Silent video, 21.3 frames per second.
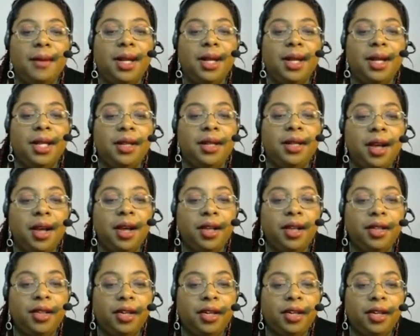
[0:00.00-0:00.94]

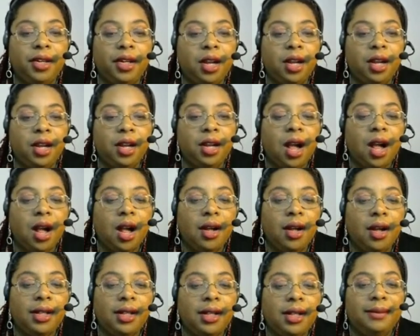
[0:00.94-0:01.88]
Another
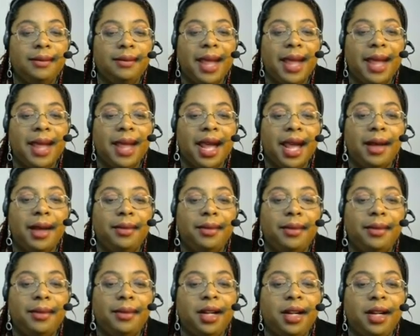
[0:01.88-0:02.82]
awesome
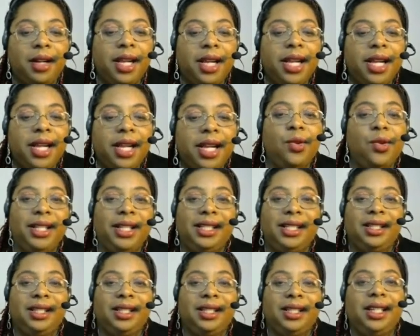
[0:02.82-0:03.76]
app is
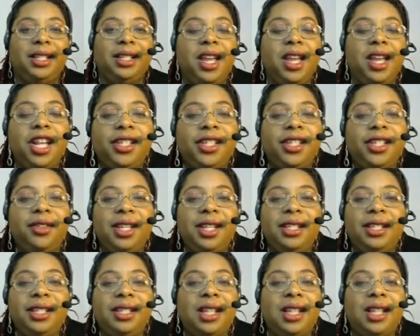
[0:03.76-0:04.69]
Quizlet. So
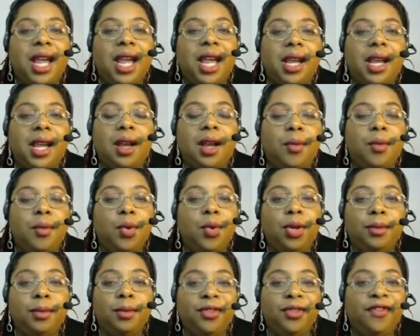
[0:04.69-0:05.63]
this is like
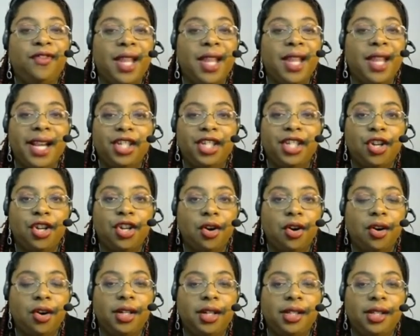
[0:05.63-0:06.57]
portable
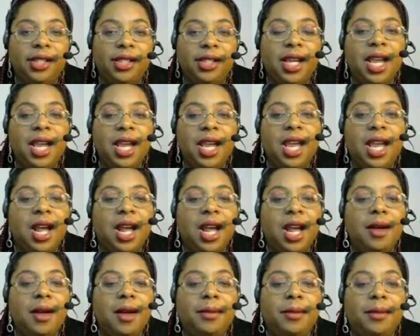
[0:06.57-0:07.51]
flashcards.
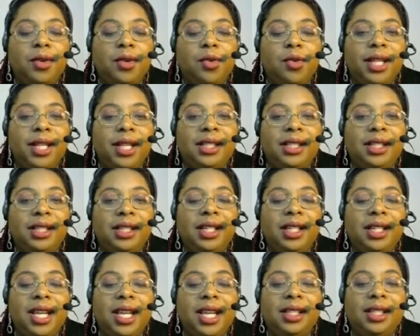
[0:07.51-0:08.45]

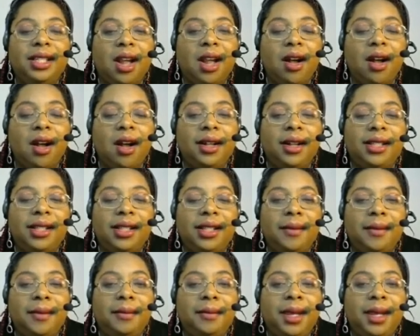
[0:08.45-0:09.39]
Quizlet is
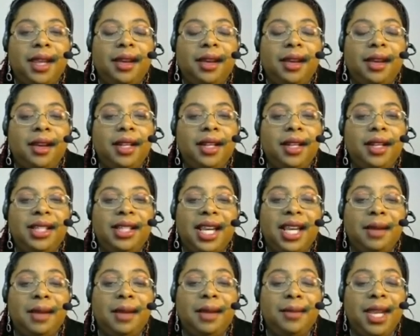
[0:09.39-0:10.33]
awesome because
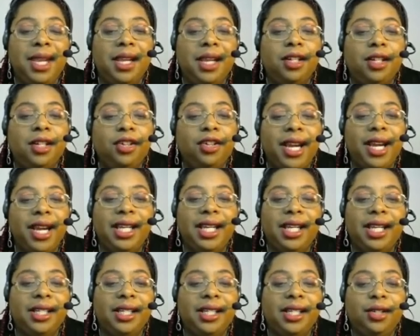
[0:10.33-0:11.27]
it can be
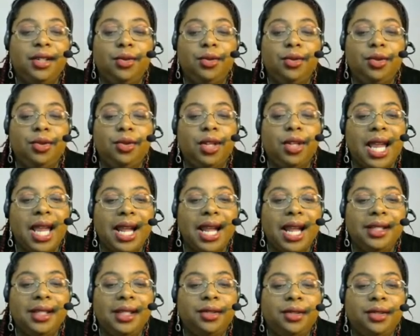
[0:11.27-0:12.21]
integrated into Google
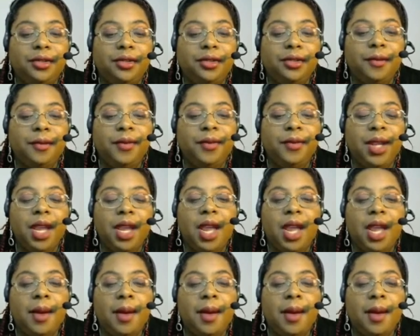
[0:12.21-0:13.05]
Classroom.